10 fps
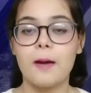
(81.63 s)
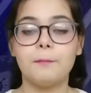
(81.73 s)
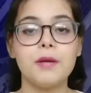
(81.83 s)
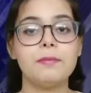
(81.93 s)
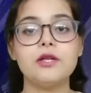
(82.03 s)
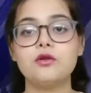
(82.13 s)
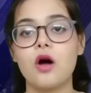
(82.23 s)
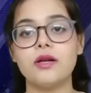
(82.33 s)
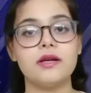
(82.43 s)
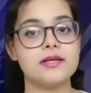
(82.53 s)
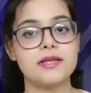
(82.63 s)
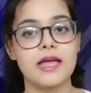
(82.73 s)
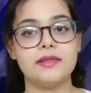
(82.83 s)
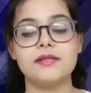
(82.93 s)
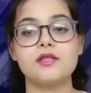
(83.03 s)
People do not
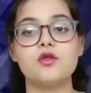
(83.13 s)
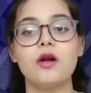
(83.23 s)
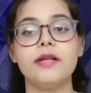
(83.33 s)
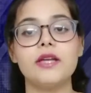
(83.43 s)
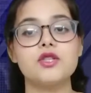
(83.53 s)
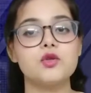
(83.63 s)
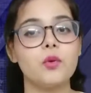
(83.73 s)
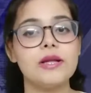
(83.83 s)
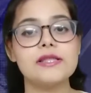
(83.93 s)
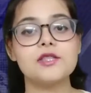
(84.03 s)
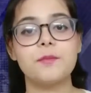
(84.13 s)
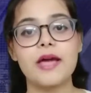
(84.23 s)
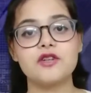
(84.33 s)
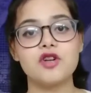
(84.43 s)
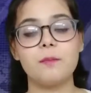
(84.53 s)
understand. This is not terrestrial
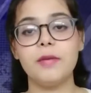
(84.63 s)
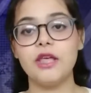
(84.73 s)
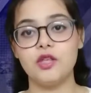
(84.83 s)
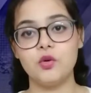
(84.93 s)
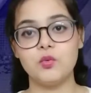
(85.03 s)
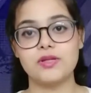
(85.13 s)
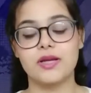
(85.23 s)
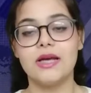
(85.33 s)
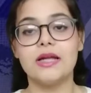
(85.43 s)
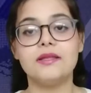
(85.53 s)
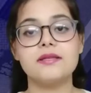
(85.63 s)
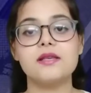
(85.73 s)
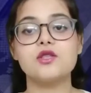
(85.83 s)
spectrum being used. This is